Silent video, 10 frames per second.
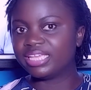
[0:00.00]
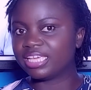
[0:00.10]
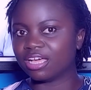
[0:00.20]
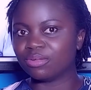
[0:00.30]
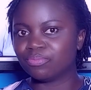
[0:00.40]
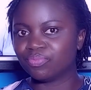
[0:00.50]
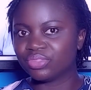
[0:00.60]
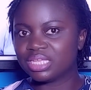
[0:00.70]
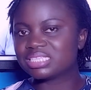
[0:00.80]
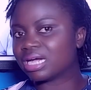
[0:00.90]
Yeah,
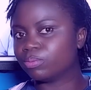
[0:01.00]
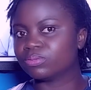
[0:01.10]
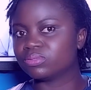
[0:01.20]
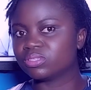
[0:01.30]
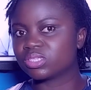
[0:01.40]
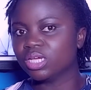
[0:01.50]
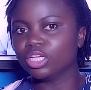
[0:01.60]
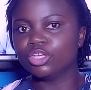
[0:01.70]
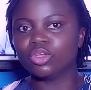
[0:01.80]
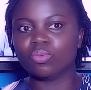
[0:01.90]
it happens.
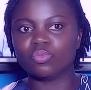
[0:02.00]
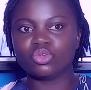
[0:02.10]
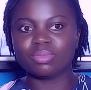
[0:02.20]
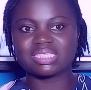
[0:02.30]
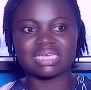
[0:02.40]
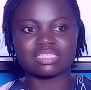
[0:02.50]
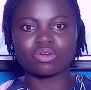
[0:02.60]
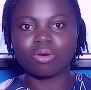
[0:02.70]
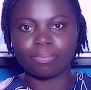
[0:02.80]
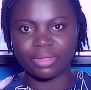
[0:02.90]
You know, you may
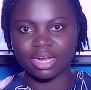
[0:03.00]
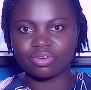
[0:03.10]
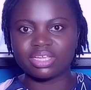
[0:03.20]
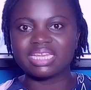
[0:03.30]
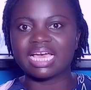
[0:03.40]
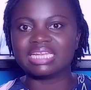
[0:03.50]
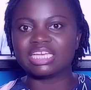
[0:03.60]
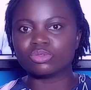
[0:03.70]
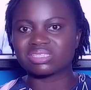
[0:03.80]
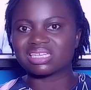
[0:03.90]
start comparing,
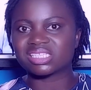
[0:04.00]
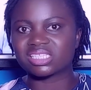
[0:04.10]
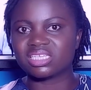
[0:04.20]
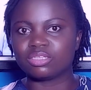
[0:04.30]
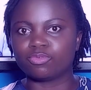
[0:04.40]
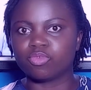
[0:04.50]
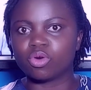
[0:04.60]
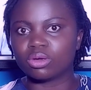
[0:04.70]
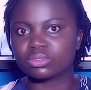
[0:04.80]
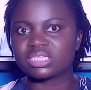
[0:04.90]
and then you start seeing the
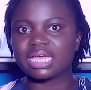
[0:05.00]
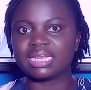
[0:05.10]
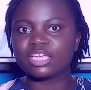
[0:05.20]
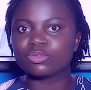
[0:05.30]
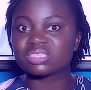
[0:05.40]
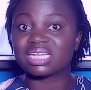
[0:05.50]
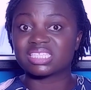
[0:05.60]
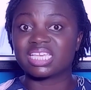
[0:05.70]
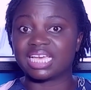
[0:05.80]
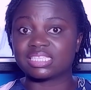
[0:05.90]
fault, and then you
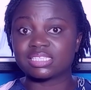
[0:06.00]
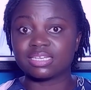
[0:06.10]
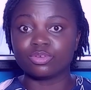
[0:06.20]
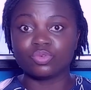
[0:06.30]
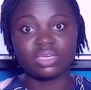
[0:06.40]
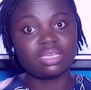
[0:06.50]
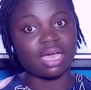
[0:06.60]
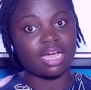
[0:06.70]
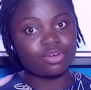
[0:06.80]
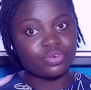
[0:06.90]
start getting
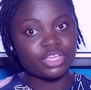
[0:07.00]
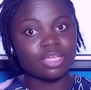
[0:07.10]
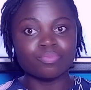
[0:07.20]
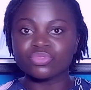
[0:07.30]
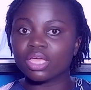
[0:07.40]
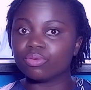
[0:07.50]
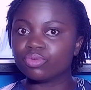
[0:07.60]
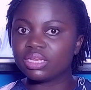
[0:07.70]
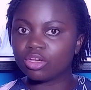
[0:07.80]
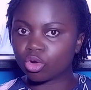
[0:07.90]
really angry
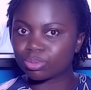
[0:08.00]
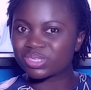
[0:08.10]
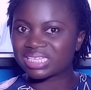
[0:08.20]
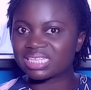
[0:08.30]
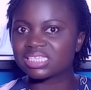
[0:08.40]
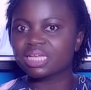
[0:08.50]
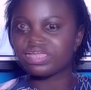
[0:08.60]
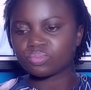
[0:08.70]
and really upset.